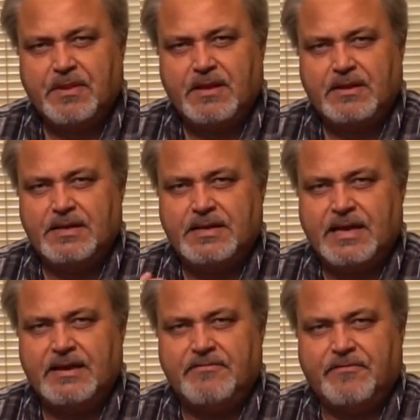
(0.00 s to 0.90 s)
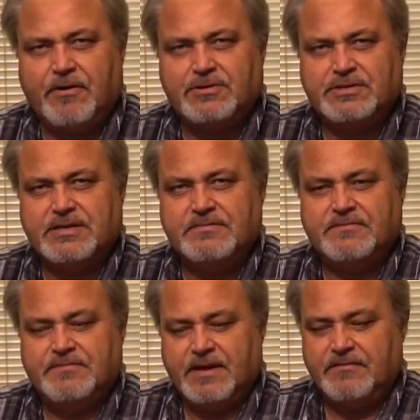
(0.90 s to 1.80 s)
like cake frosting
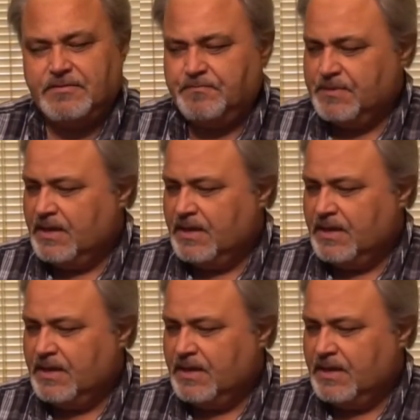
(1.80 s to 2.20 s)
flavor.